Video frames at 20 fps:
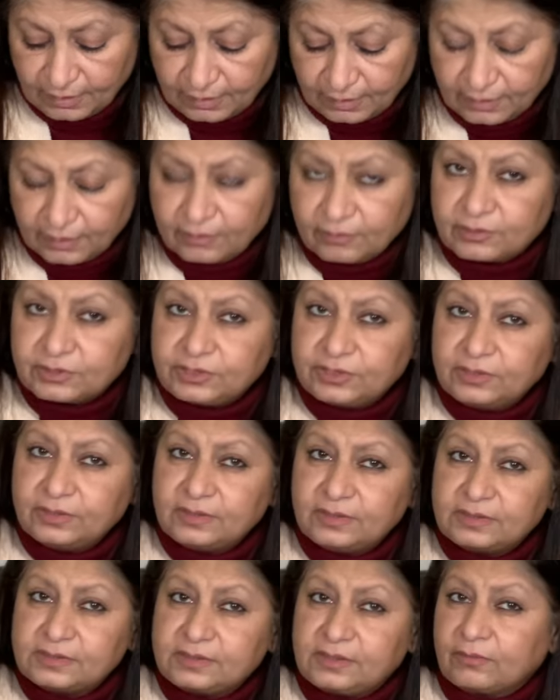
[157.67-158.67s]
He or
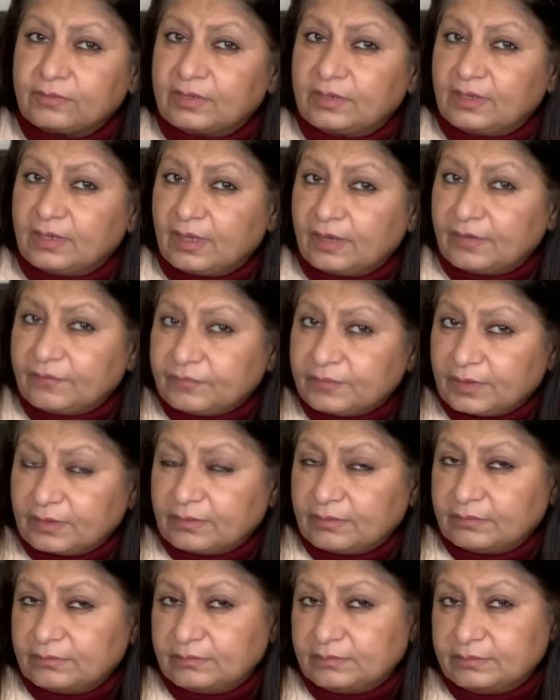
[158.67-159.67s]
she is looking after
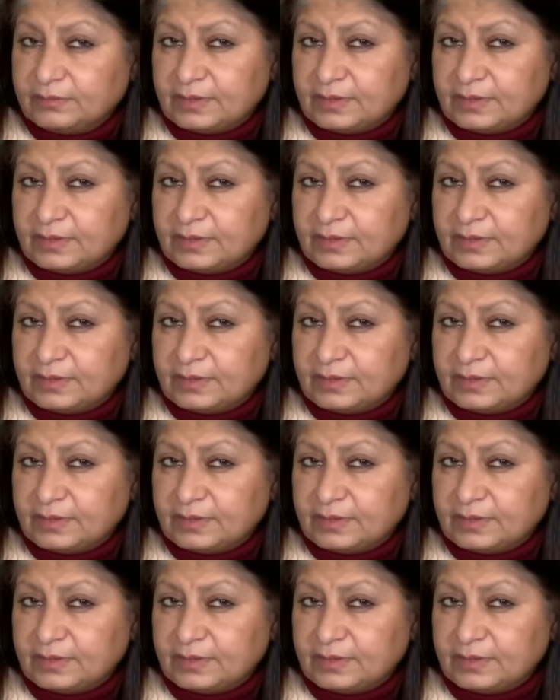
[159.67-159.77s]
you.